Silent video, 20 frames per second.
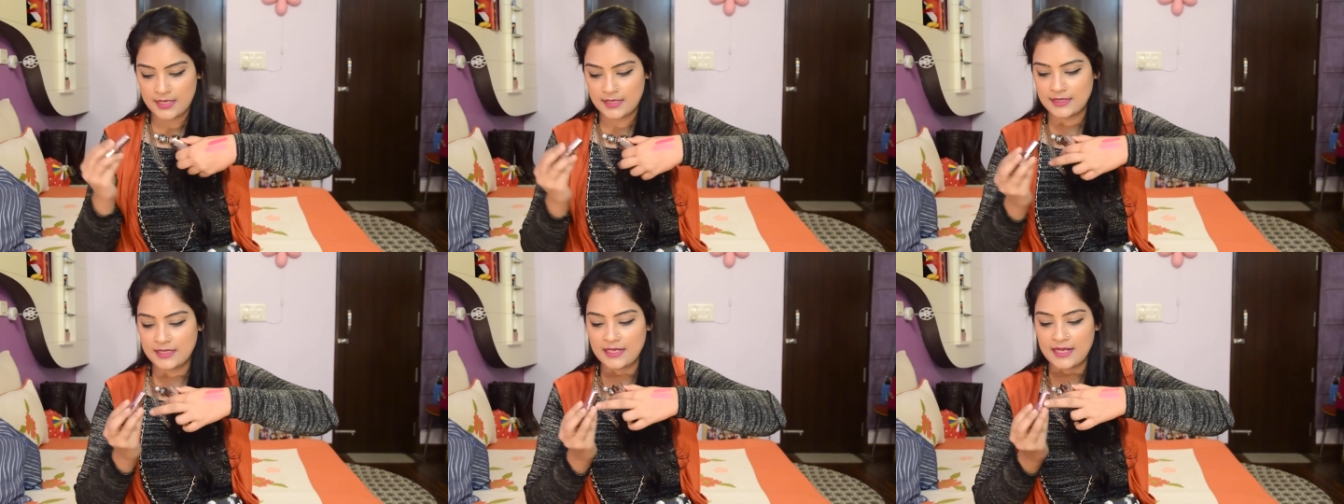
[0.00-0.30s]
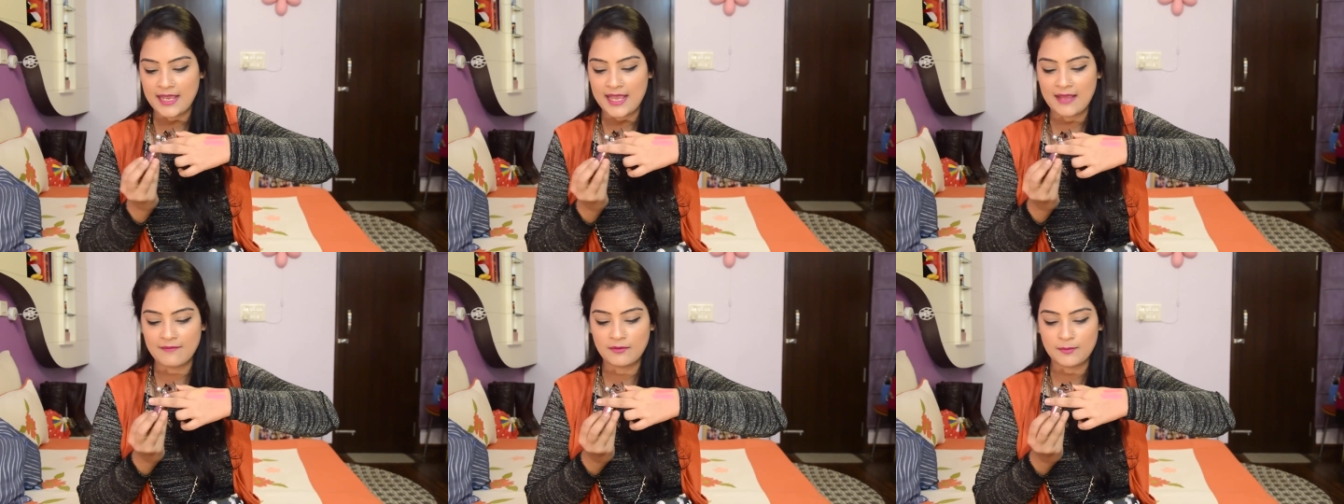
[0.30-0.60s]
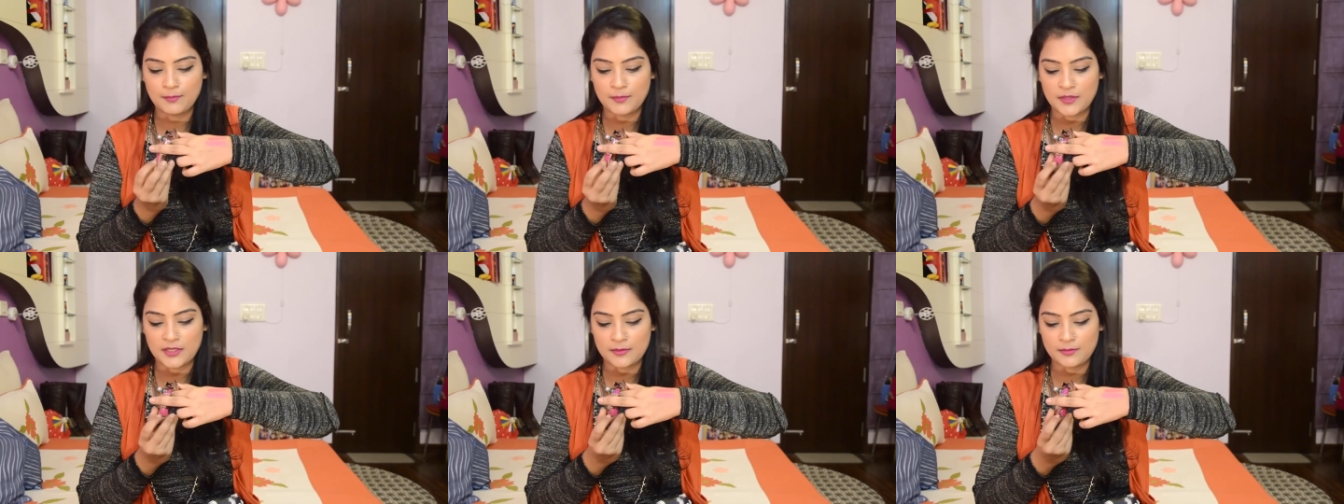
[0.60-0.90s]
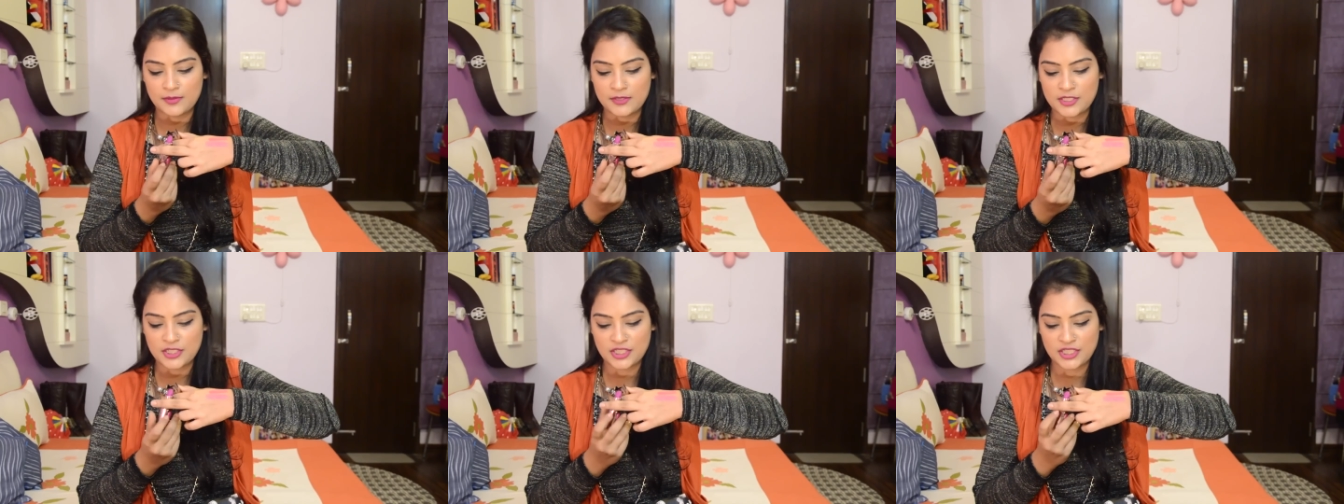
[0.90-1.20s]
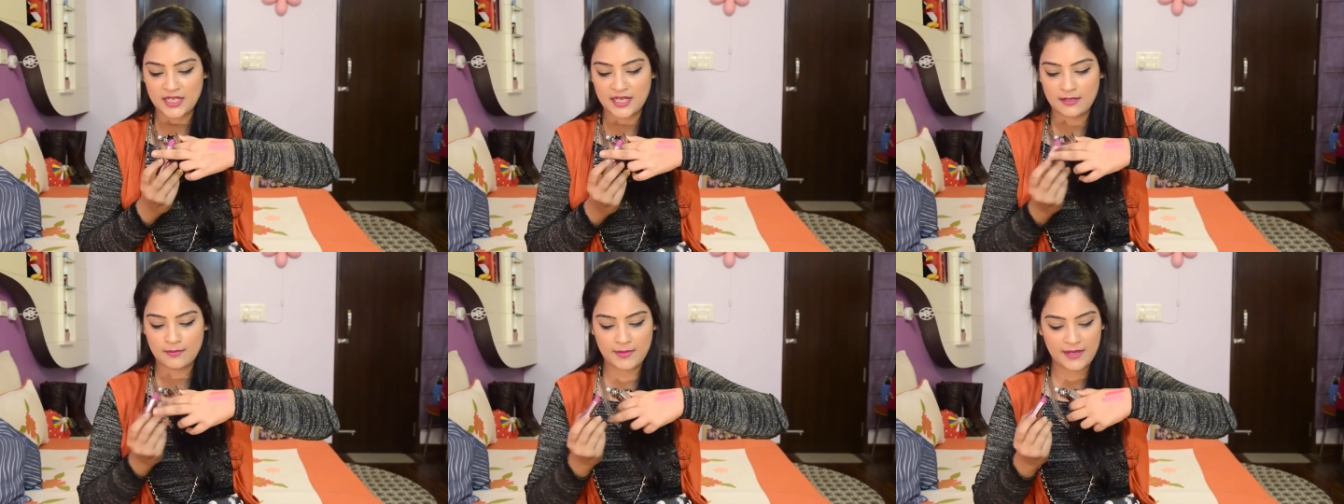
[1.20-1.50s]
Then I have a purple
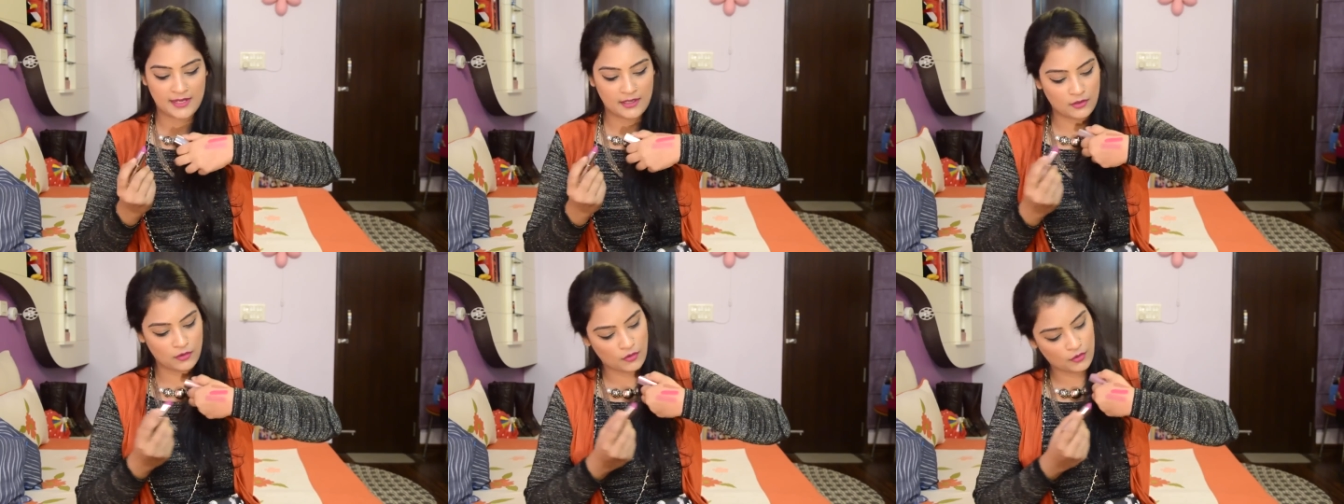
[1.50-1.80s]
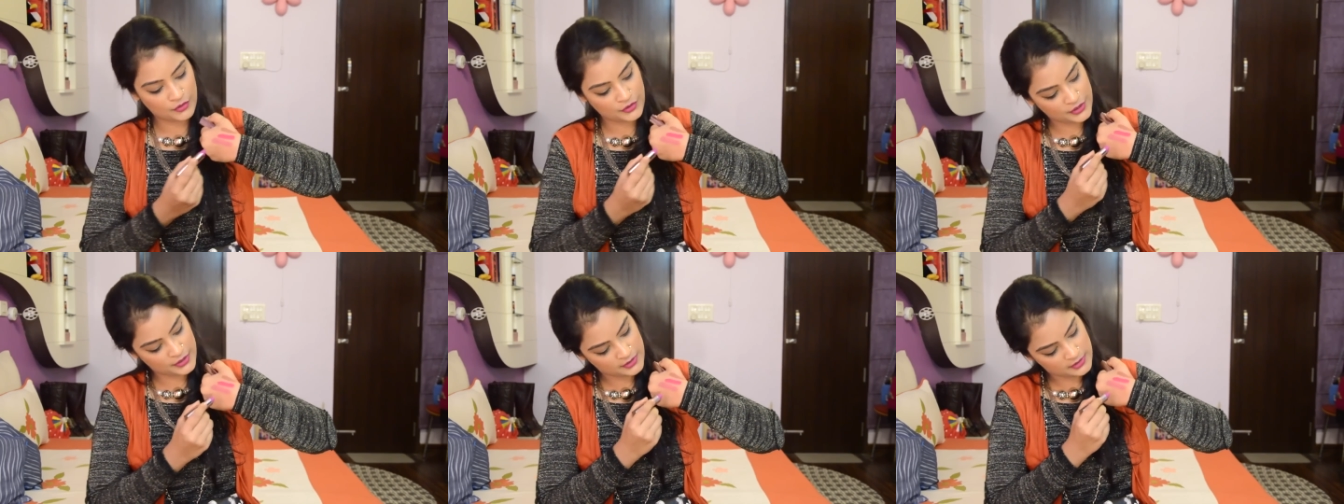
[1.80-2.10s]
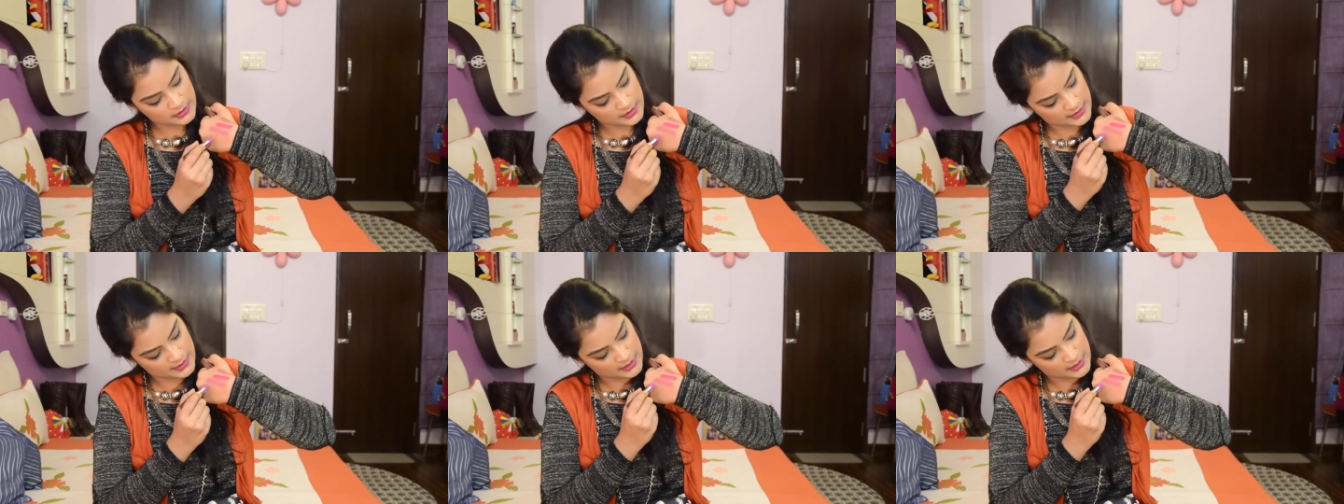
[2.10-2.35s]
shade by L'Oreal